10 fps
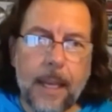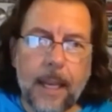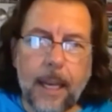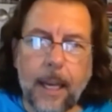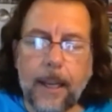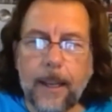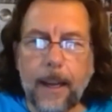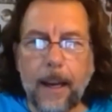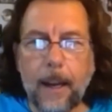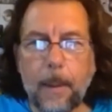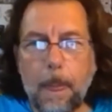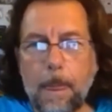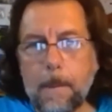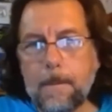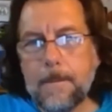and
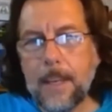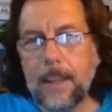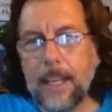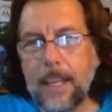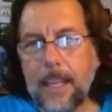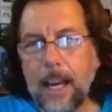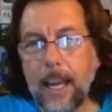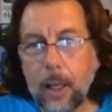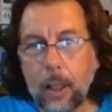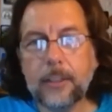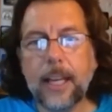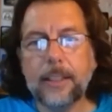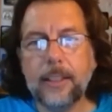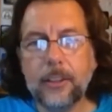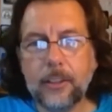I
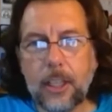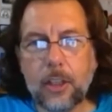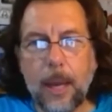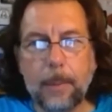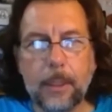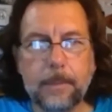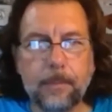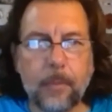contacted Sea Shepherd